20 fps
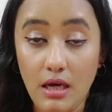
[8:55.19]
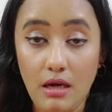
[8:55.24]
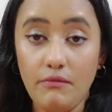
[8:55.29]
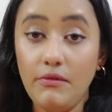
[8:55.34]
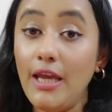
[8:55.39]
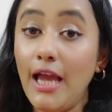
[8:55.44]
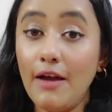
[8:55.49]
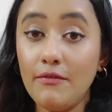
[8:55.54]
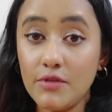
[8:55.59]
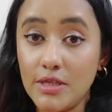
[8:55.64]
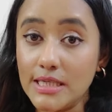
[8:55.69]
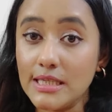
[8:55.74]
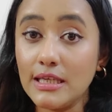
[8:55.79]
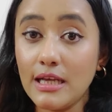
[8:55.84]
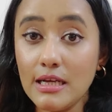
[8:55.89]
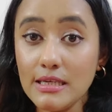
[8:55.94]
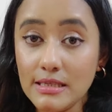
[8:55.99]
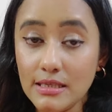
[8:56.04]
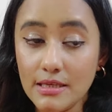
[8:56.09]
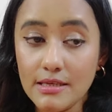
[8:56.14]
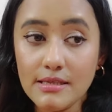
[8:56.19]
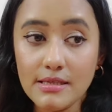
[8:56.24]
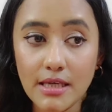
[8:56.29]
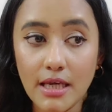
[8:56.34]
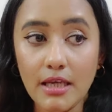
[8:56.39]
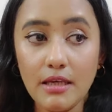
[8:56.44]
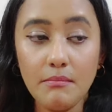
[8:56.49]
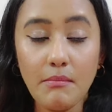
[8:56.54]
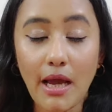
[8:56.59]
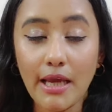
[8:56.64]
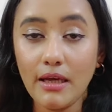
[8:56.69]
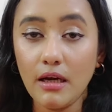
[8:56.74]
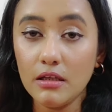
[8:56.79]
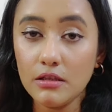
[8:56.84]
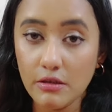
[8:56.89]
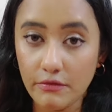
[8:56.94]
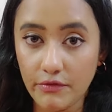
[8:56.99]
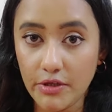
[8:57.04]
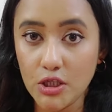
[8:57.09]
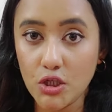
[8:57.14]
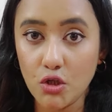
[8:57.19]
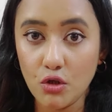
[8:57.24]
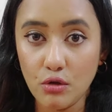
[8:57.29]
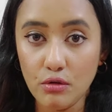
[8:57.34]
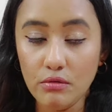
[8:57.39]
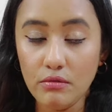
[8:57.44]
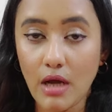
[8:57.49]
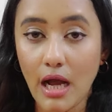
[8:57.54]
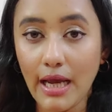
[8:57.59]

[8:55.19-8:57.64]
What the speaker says: We have discussed this in my other video.